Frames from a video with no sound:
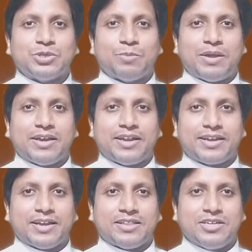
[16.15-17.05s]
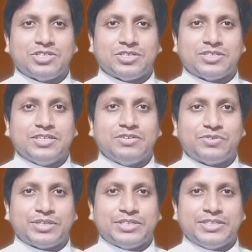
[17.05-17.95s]
Malankara Catholic Church Gulf
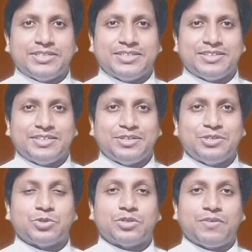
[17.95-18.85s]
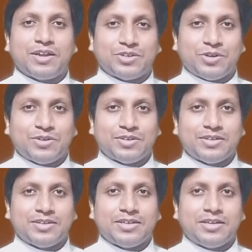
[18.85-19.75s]
region to reflect on
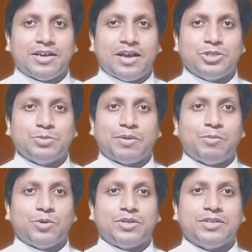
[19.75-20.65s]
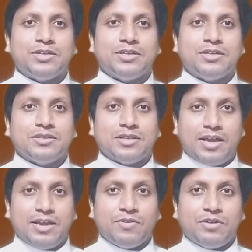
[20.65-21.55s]
and to promote the
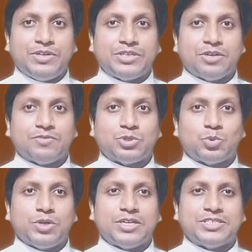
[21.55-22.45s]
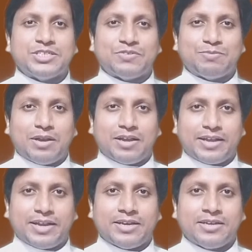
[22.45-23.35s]
life and vision of the true legend of
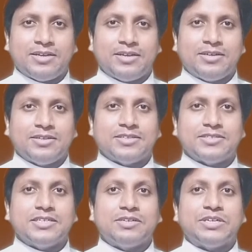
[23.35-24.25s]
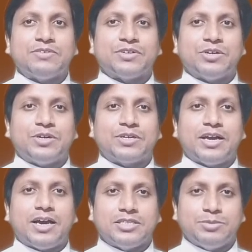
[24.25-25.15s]
Malankara, the servant of God,
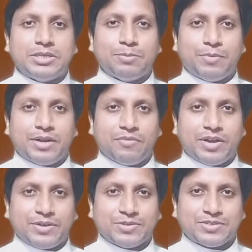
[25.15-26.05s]
Archbishop Mar Ivanios.